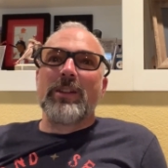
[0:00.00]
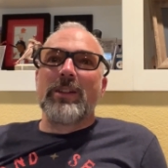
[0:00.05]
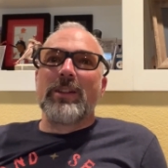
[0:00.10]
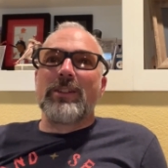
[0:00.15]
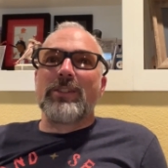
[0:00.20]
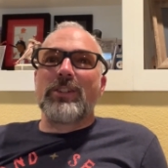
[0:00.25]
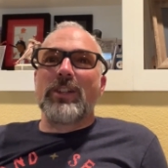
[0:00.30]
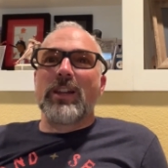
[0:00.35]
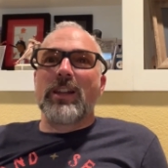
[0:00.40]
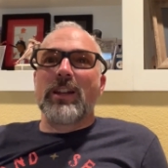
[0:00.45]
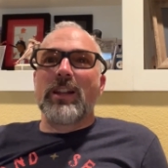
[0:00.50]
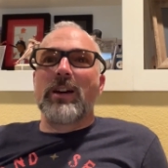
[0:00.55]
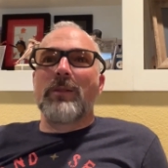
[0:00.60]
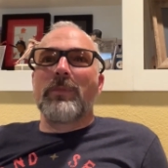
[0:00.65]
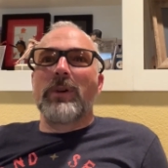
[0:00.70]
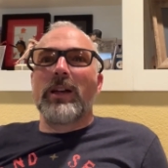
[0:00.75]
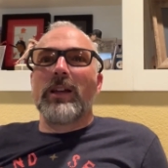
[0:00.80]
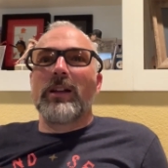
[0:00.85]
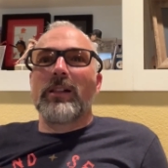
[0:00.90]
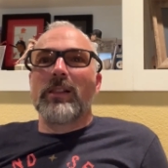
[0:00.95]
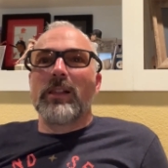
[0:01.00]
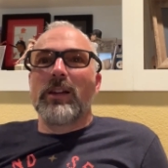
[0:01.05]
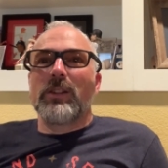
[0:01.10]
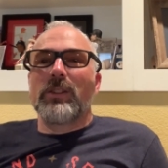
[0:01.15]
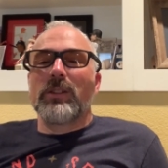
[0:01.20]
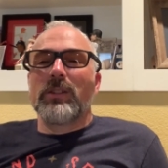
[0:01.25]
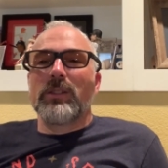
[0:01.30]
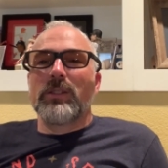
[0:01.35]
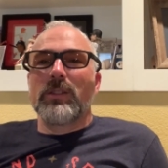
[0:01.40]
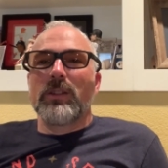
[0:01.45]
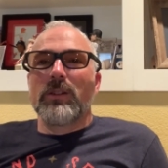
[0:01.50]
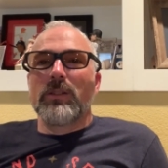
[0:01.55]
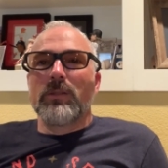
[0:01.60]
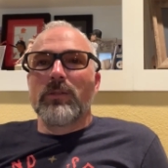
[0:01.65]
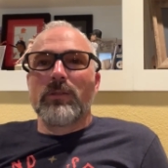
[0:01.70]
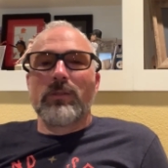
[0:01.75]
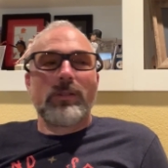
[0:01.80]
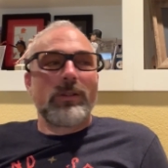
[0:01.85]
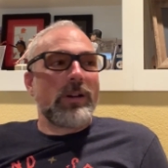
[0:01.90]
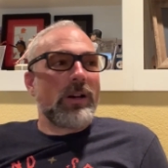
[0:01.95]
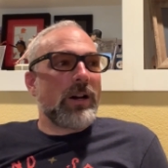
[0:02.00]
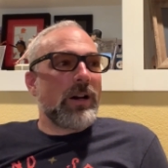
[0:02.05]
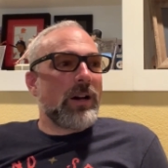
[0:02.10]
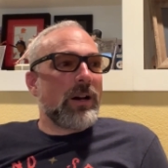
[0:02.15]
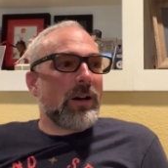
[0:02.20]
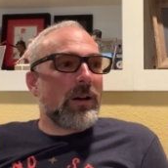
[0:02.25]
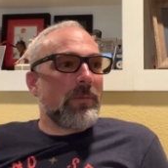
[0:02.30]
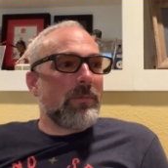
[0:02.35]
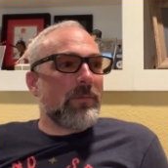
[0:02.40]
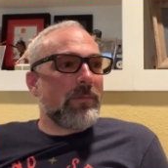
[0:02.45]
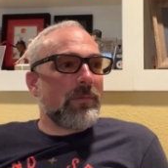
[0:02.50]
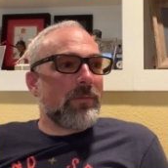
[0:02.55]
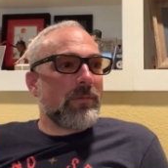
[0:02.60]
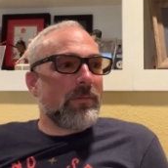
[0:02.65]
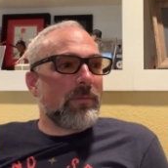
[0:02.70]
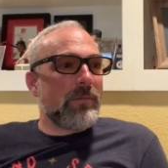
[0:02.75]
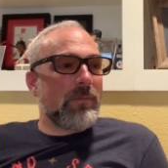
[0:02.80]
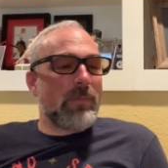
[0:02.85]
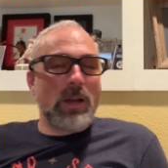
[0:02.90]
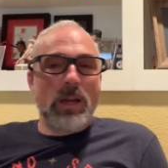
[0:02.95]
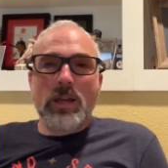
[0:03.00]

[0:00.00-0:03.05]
checking out my collection. So I